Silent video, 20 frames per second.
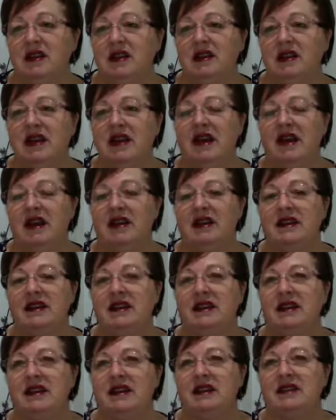that
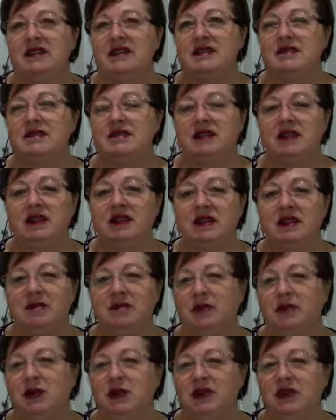it's really
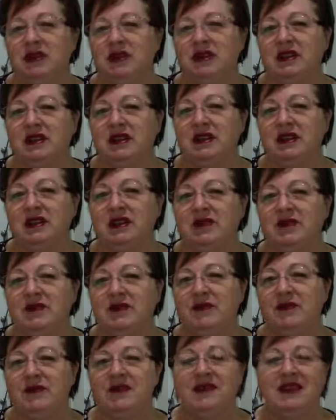important
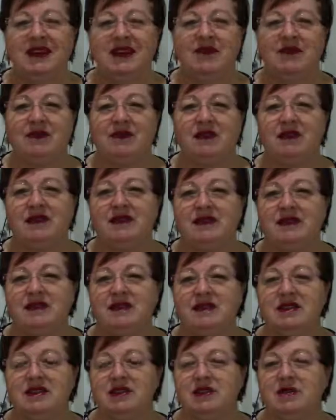if, say, for
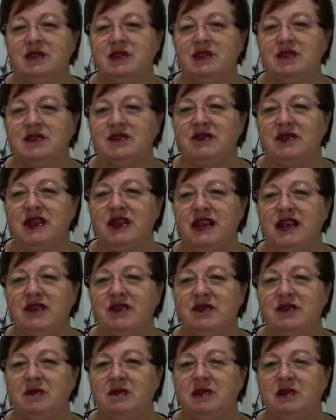instance, you watch a video
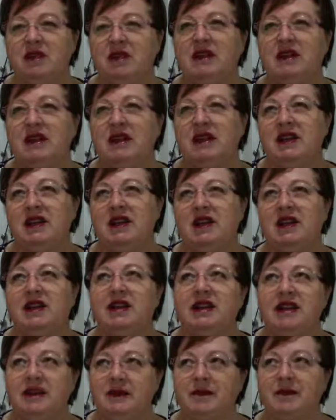of your mind and you go,
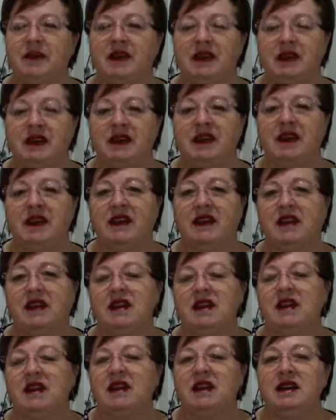yep, I get
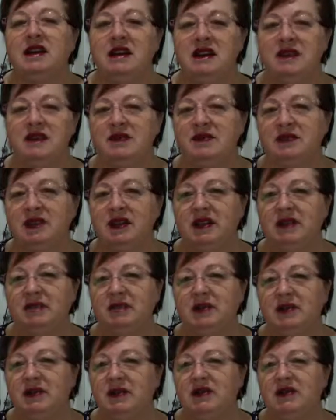that. It's really
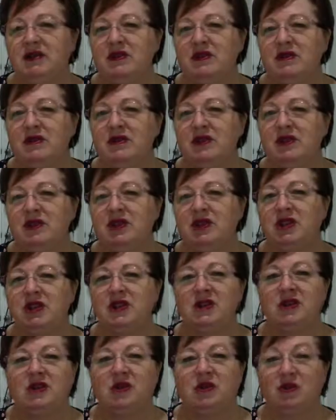important to watch
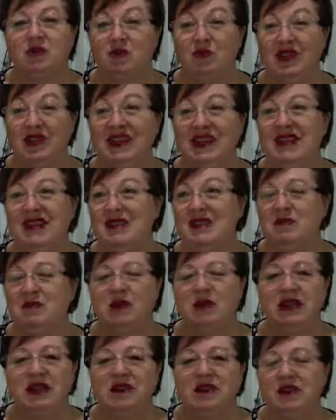it or read
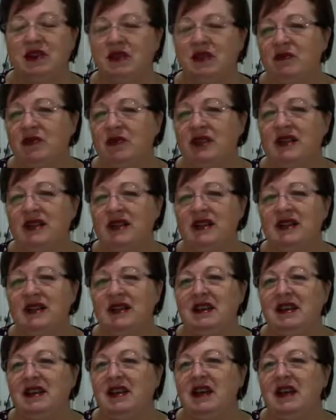whatever you're
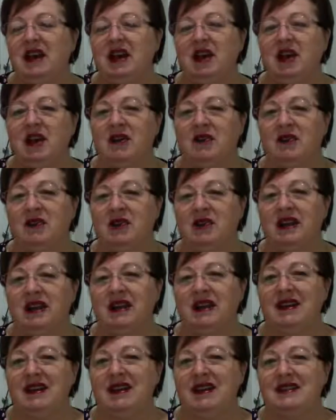reading over
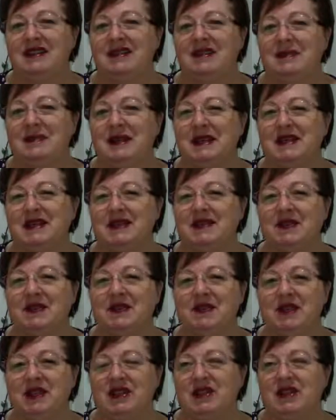again in a space of
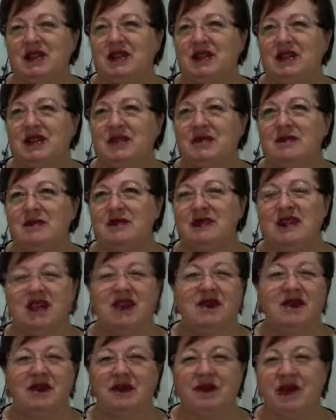three times
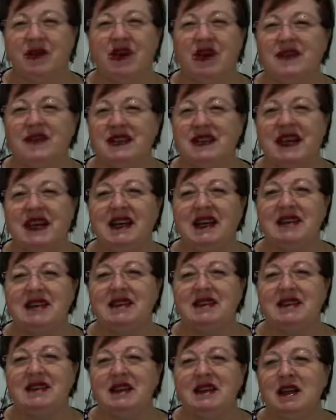over 5
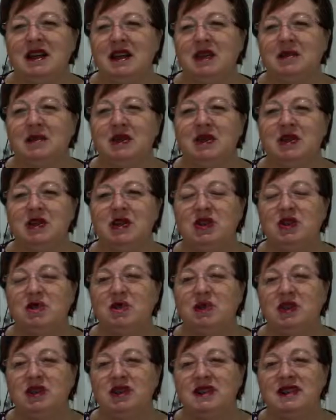days, because you
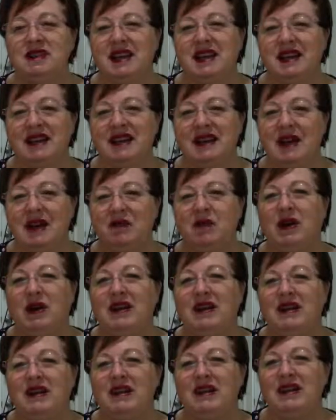want to take that
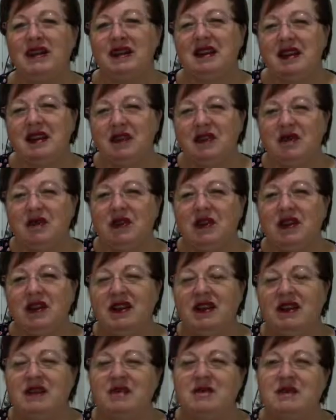one thing and
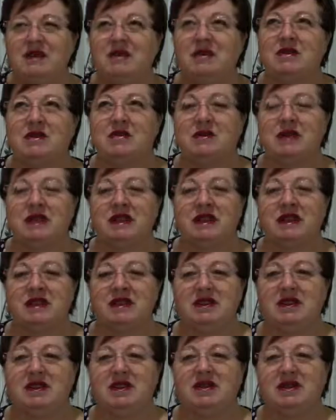really absorb it
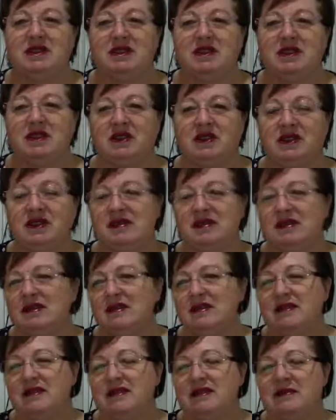into your entire
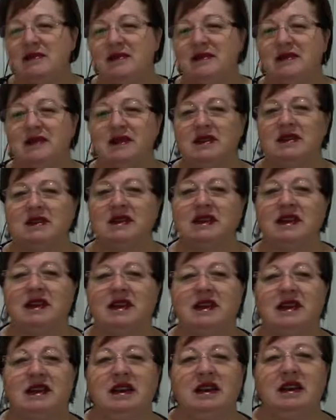system,
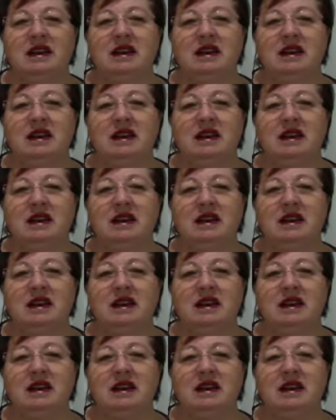okay?